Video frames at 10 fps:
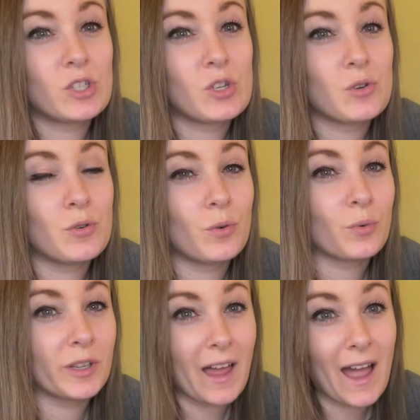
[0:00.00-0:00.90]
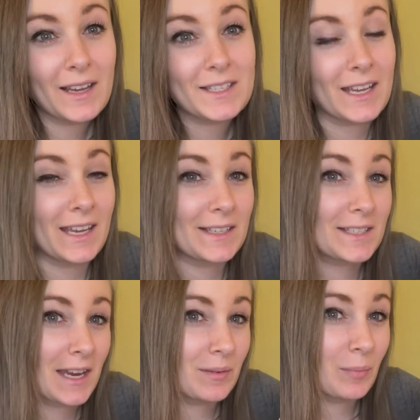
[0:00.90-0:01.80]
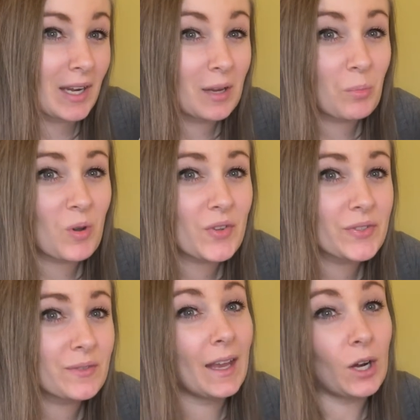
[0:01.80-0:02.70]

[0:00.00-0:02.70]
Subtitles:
to relax and tighten my nipples